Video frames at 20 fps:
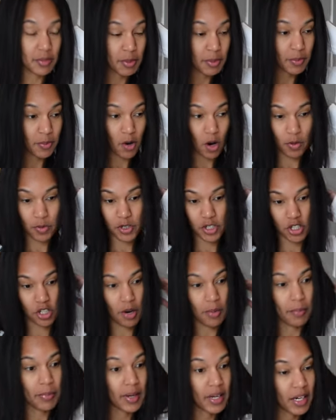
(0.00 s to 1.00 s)
People are always
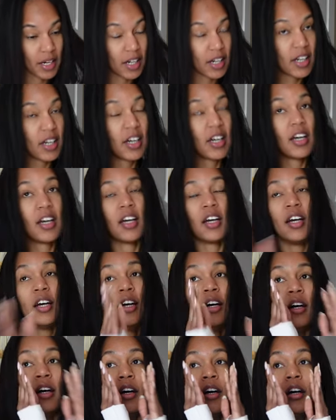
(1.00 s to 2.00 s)
jumping.
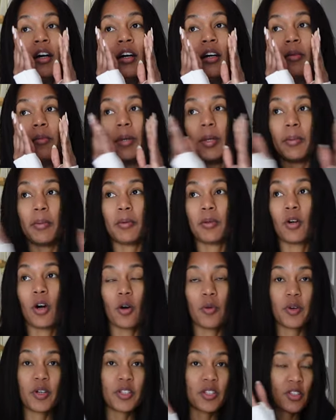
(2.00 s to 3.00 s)
People are
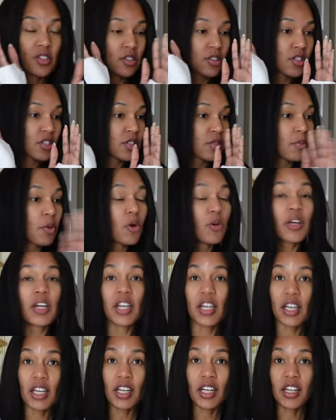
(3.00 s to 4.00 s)
always
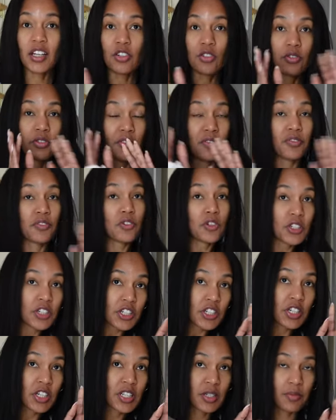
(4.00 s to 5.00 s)
smoking and doing
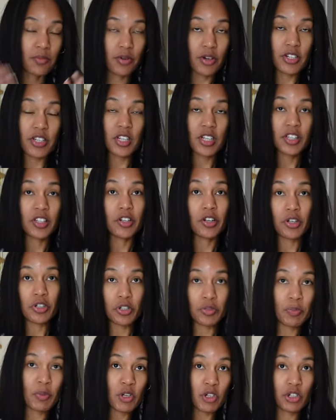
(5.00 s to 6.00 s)
foolishness and pressing the
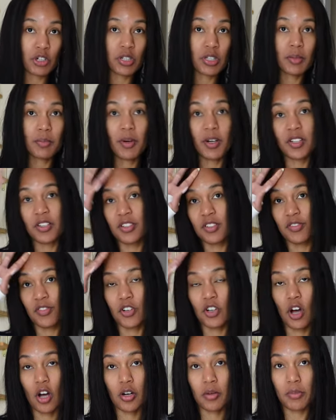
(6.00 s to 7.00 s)
emergency buttons
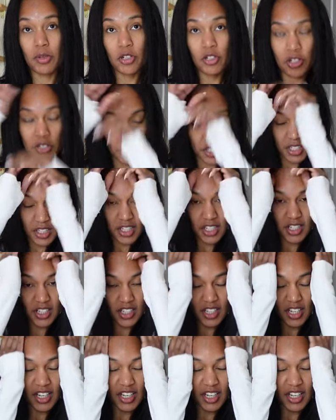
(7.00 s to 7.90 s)
for non-emergencies.